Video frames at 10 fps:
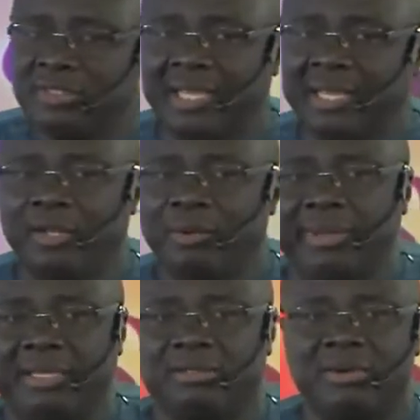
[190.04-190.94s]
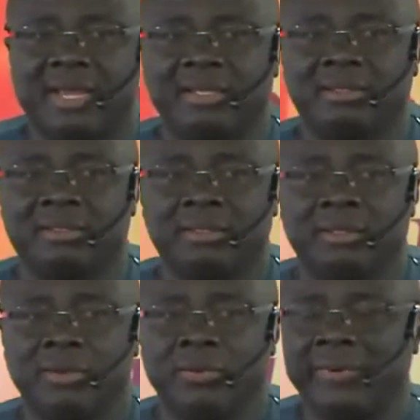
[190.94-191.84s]
sell your birthright.
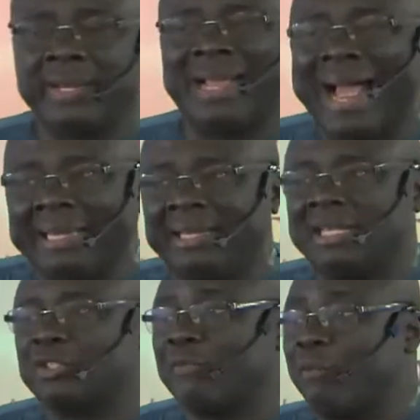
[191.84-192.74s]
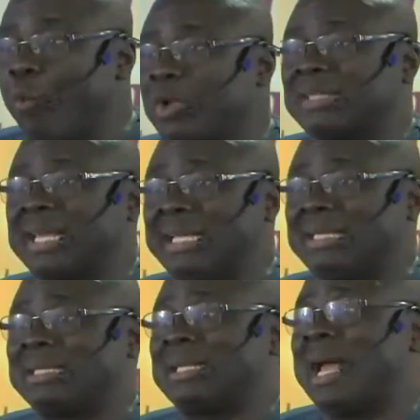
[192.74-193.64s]
Regardless of what
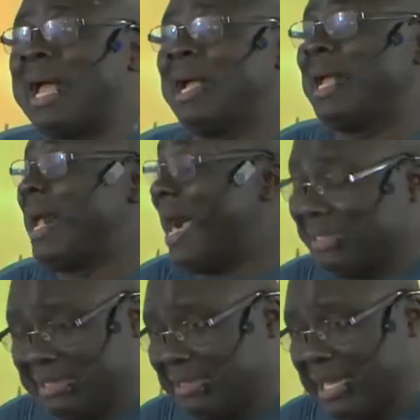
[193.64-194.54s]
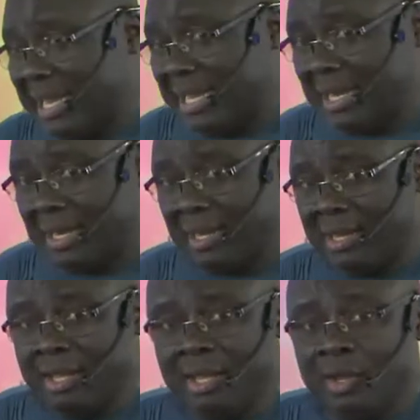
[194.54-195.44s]
is at stake,
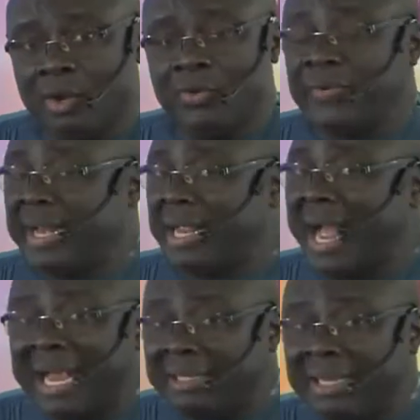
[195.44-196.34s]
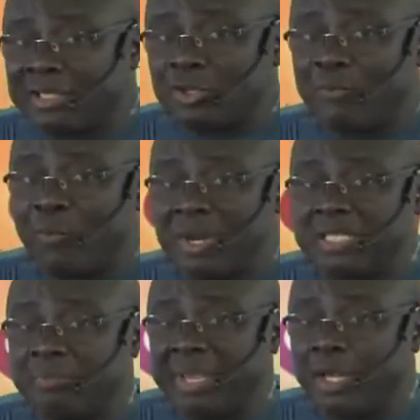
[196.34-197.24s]
regardless of what
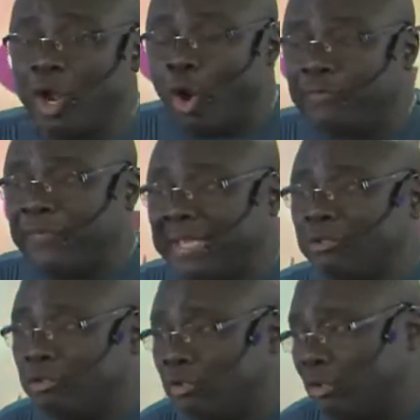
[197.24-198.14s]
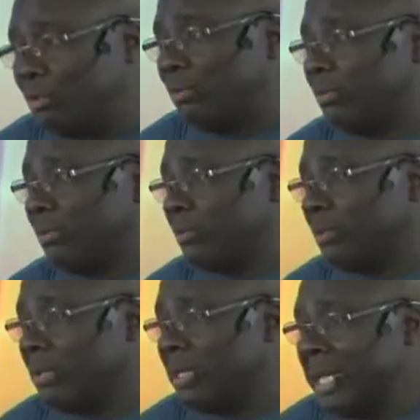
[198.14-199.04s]
is being offered to you,
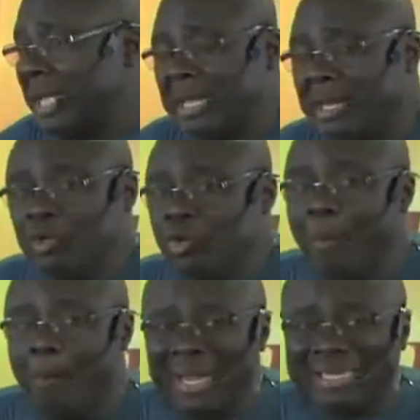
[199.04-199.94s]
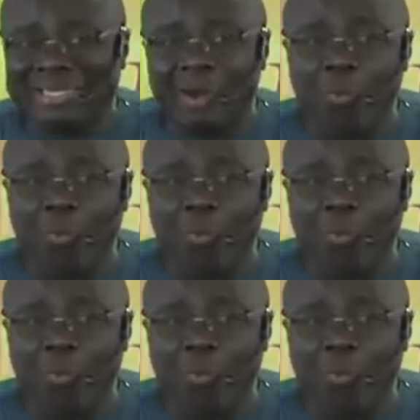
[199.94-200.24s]
no matter